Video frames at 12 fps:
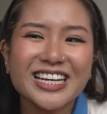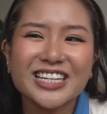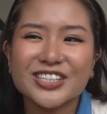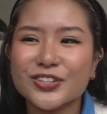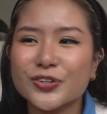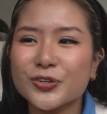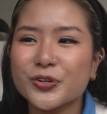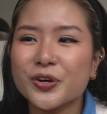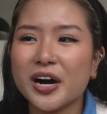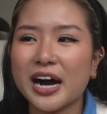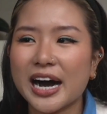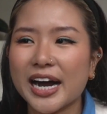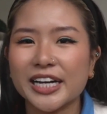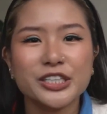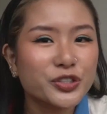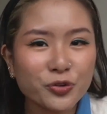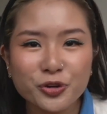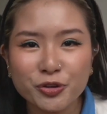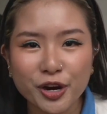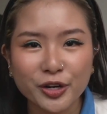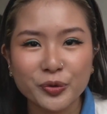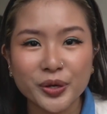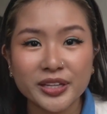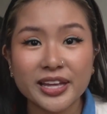So I don't regret
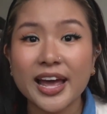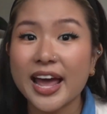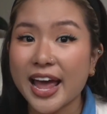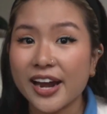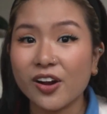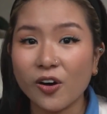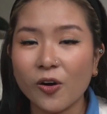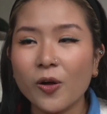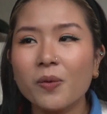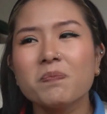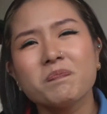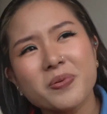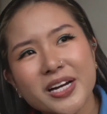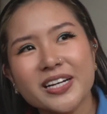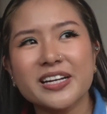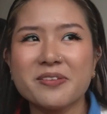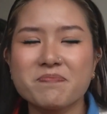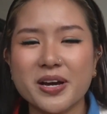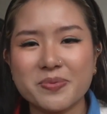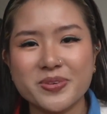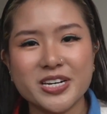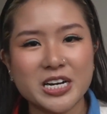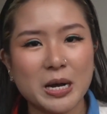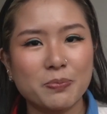going there at all, but it might
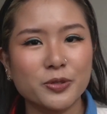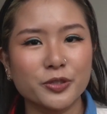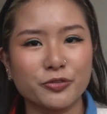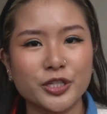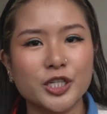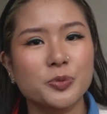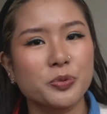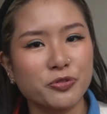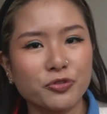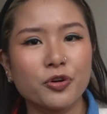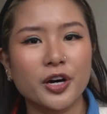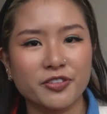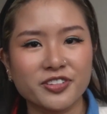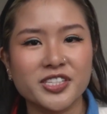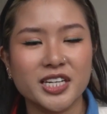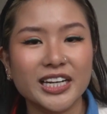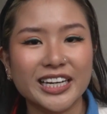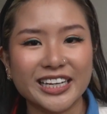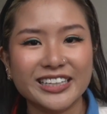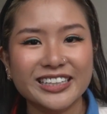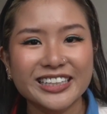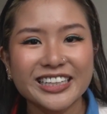be a couple of years before I visit again.